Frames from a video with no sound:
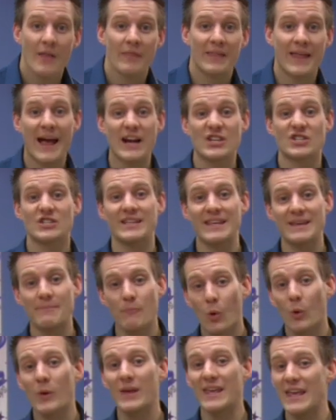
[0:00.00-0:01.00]
that actually
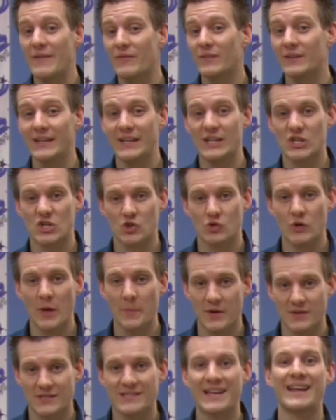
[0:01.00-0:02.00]
more evenly
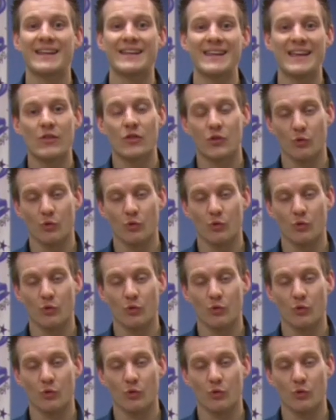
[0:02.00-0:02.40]
distributes that heat